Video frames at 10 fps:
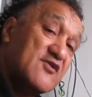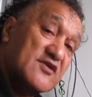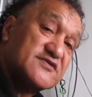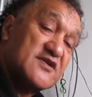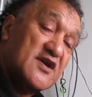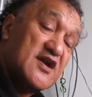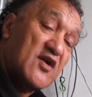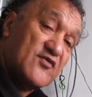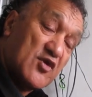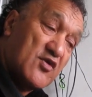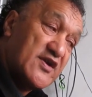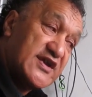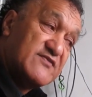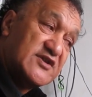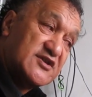court of law,
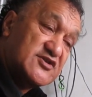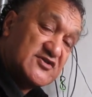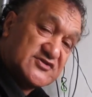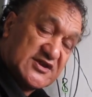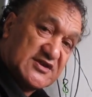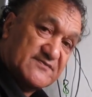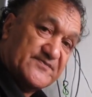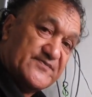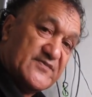even in New Zealand.